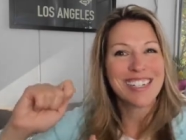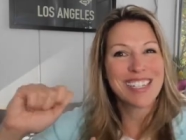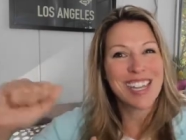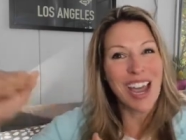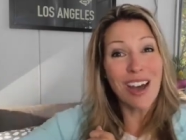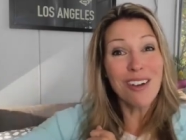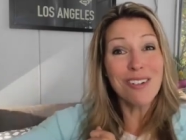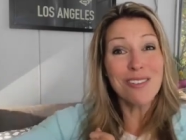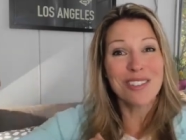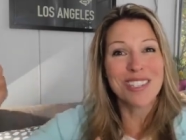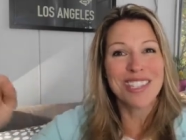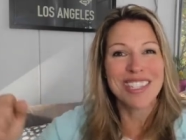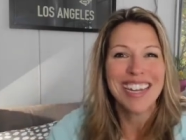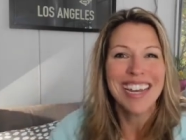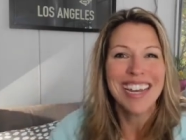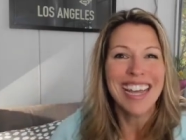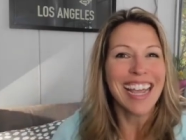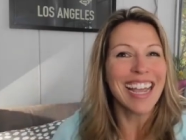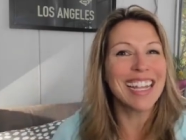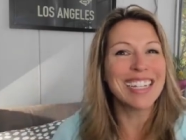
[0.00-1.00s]
toast,
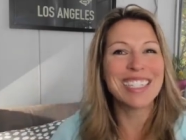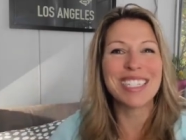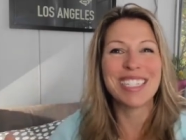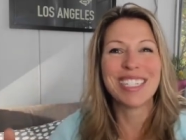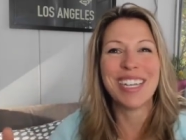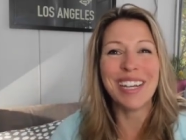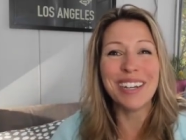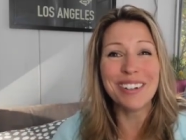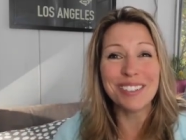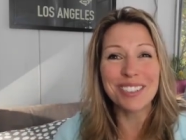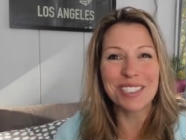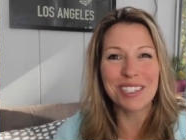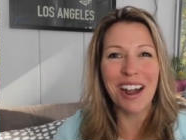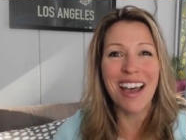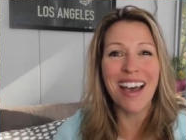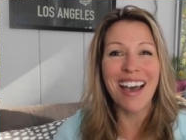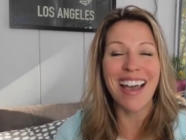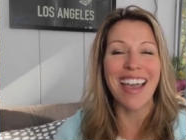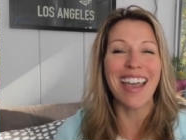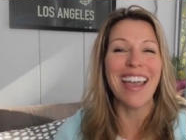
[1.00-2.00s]
it's too
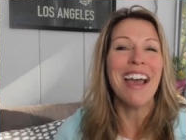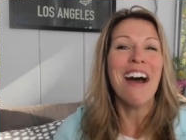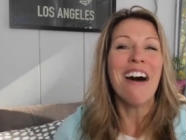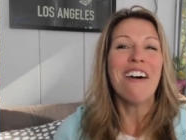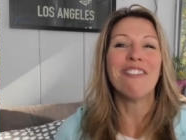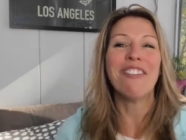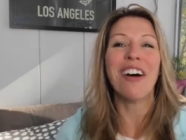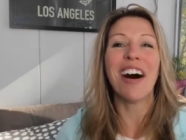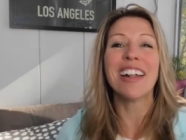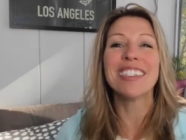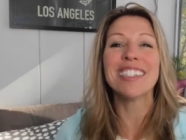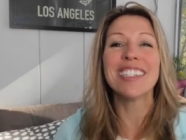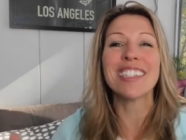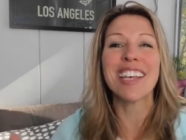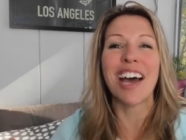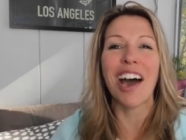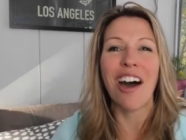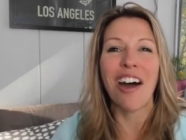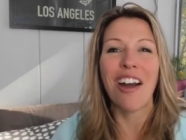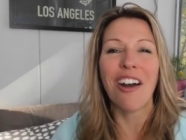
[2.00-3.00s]
dry. Vatas
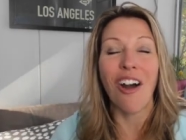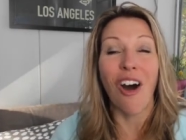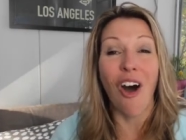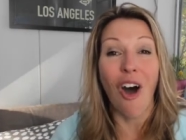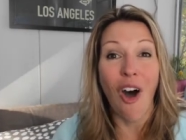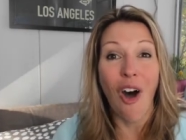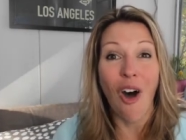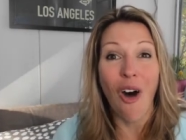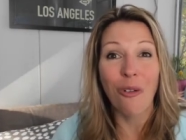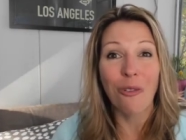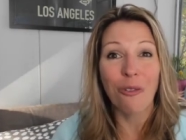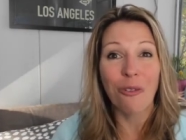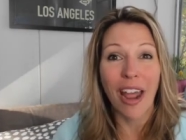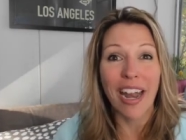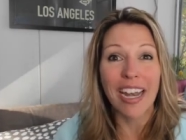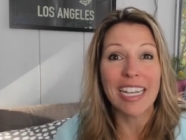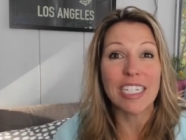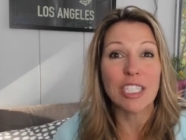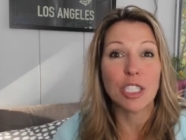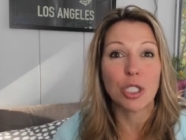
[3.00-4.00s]
are
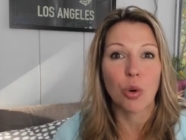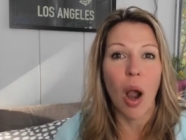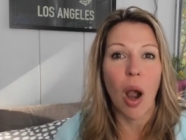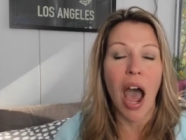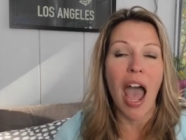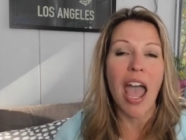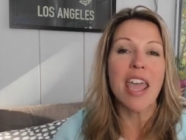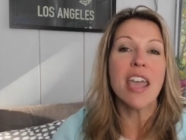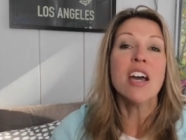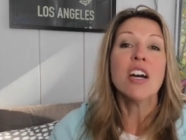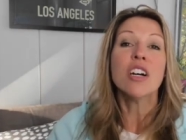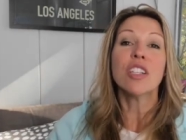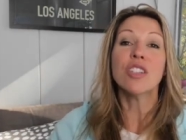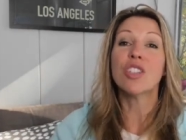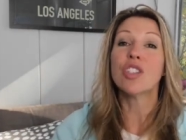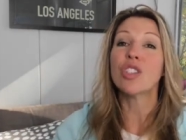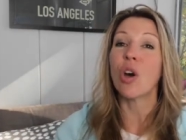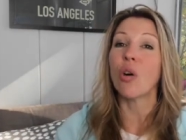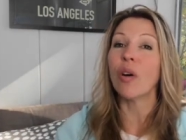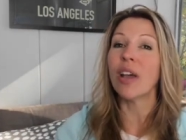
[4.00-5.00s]
already dry. And
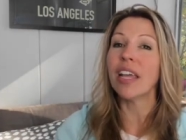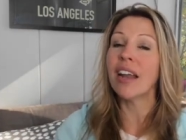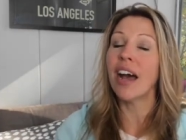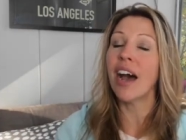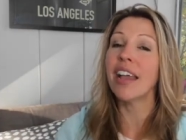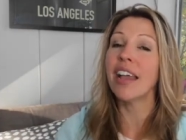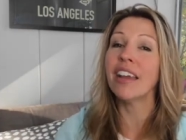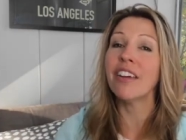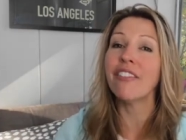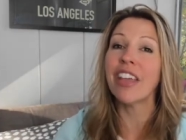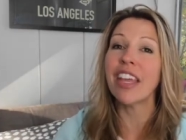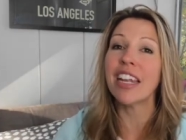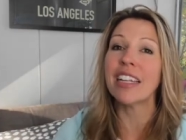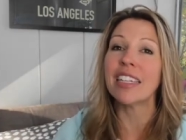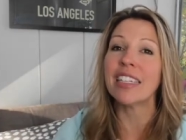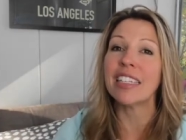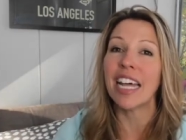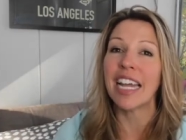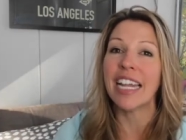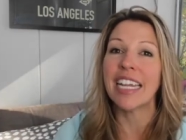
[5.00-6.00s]
so in
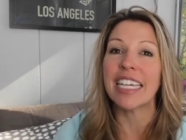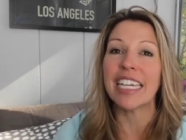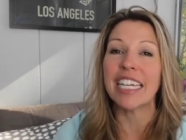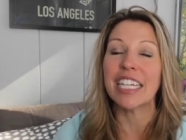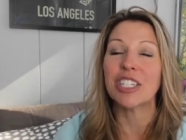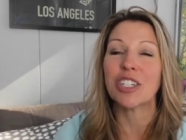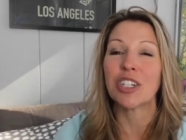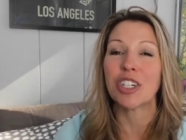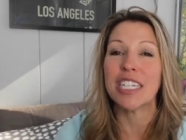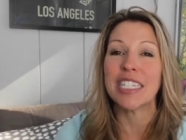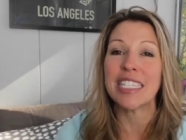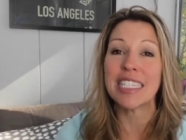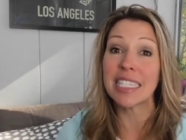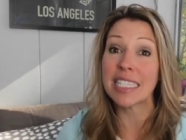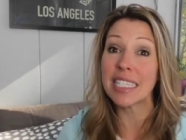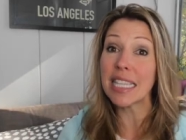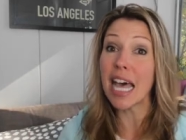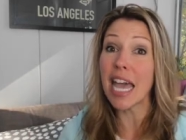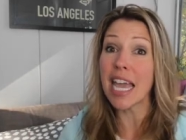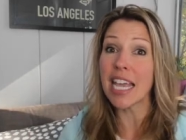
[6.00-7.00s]
Ayurveda, like increases
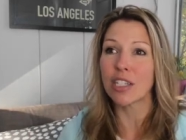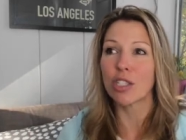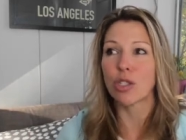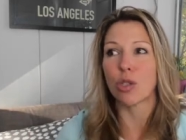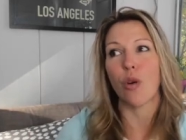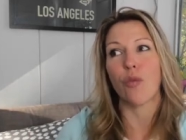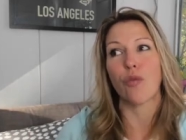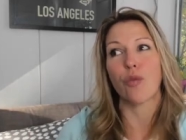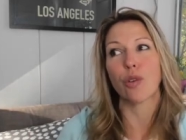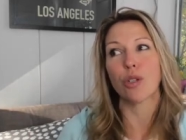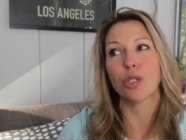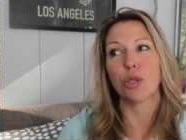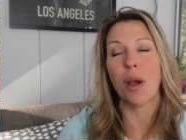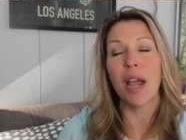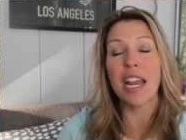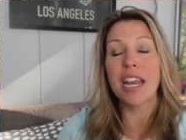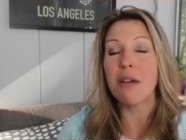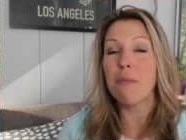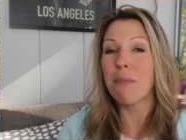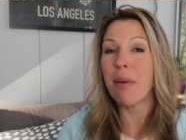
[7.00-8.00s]
like. So if we're
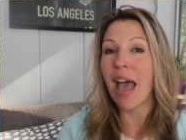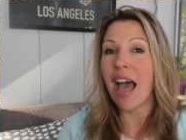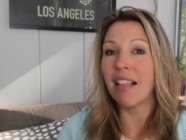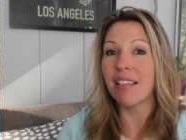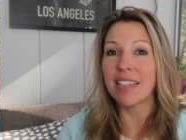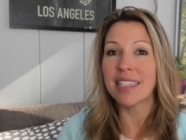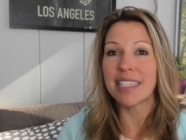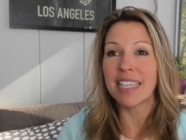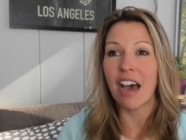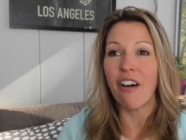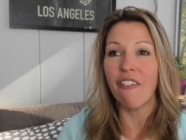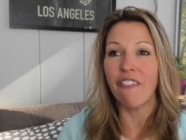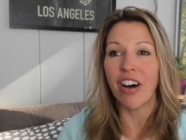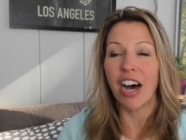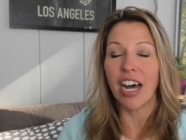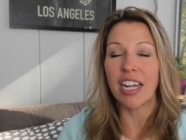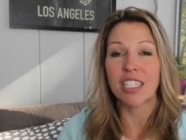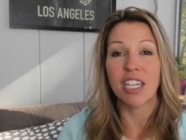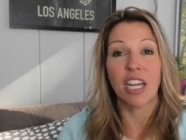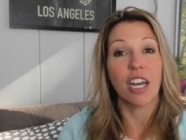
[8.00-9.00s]
trying to balance out
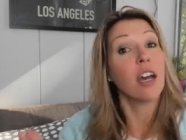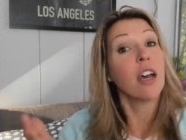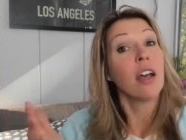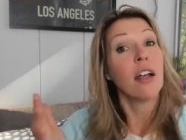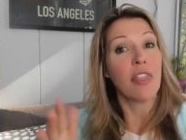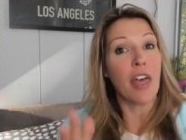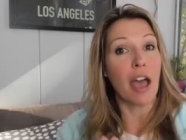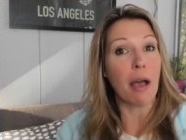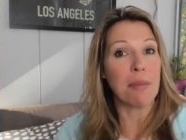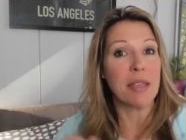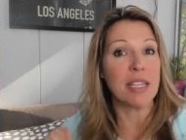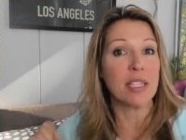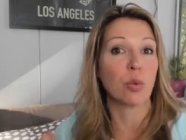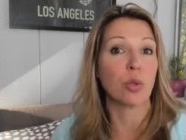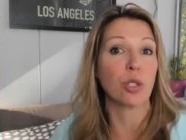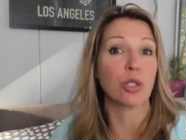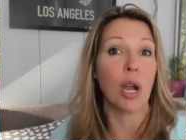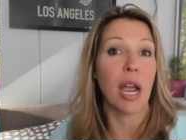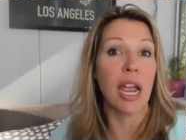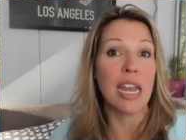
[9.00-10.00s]
vata, that means we're
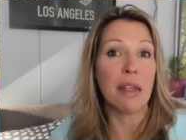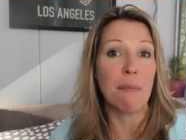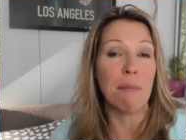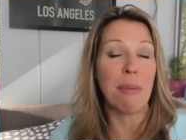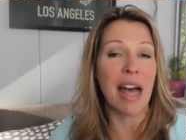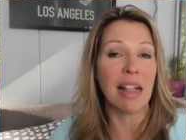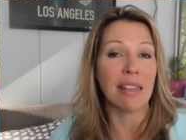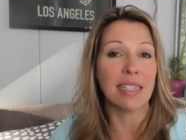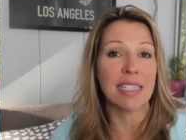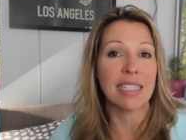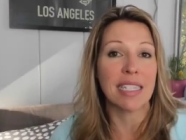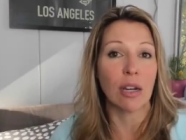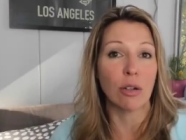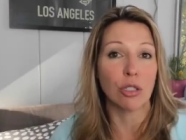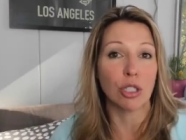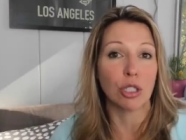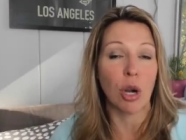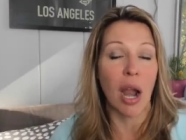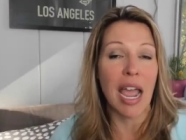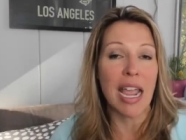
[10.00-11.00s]
trying to balance
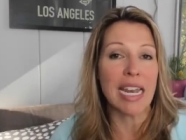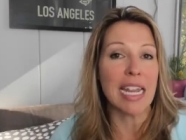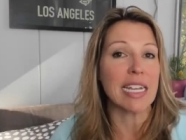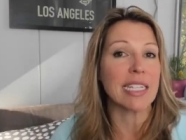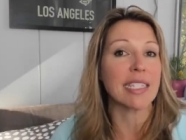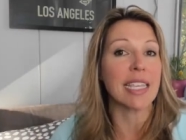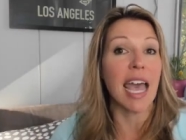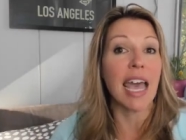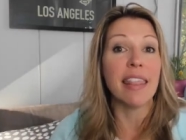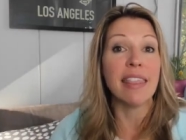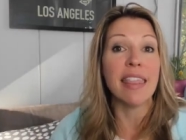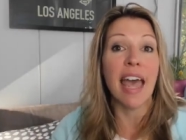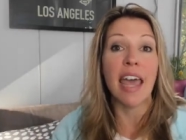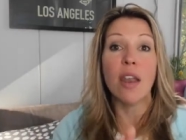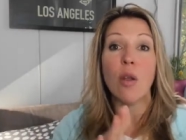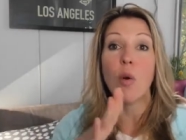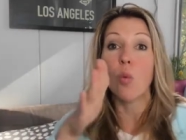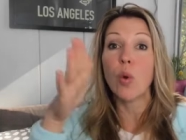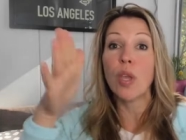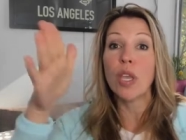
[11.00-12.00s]
out dryness. And then
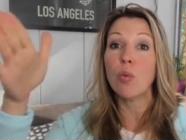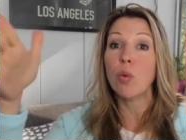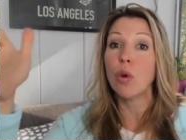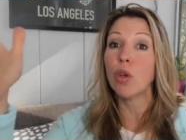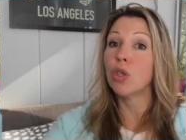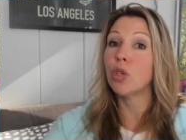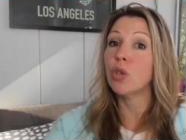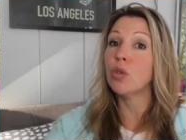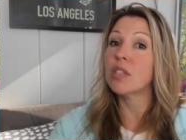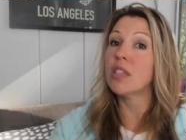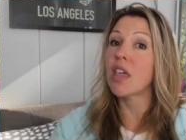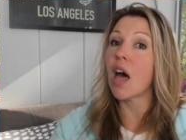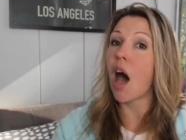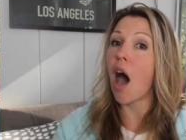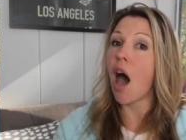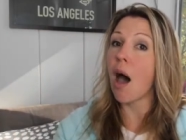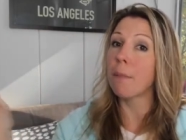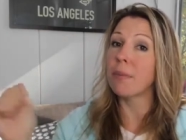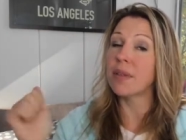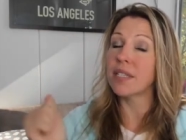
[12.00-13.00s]
we will use the
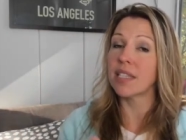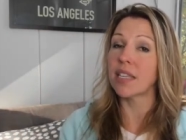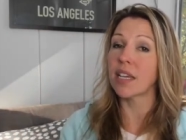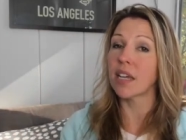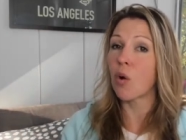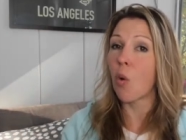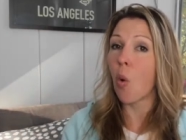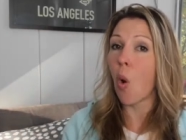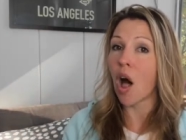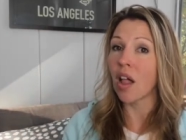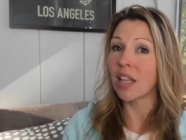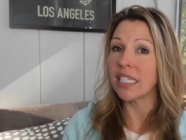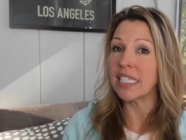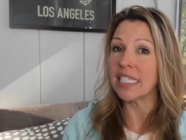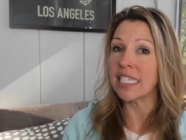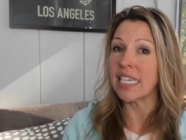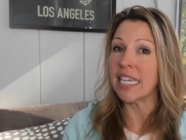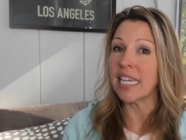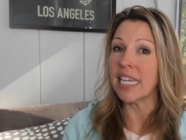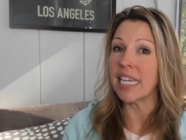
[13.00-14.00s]
opposite
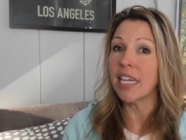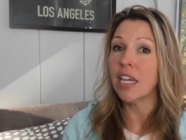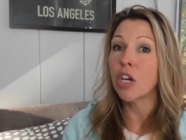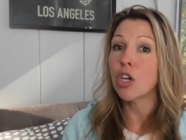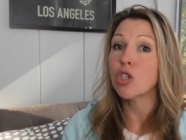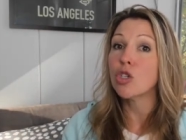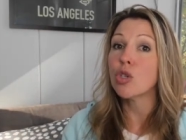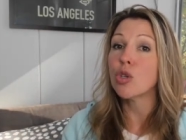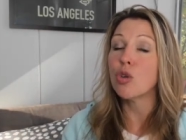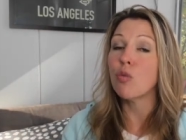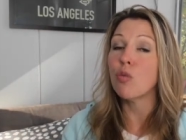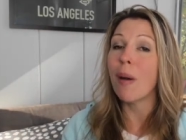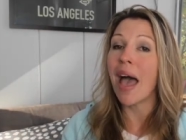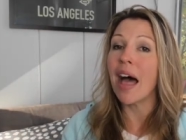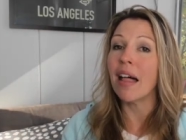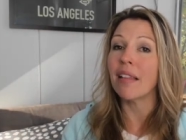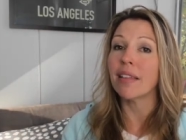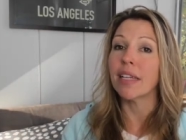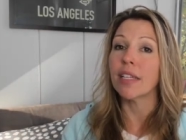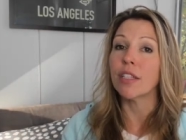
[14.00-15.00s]
quality to
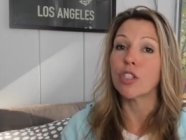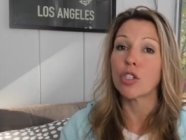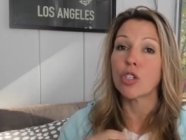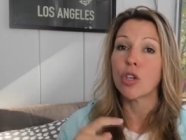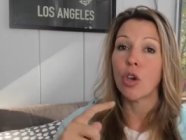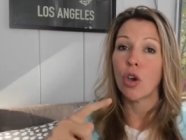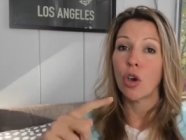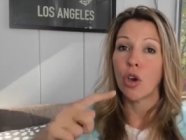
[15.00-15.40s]
balance.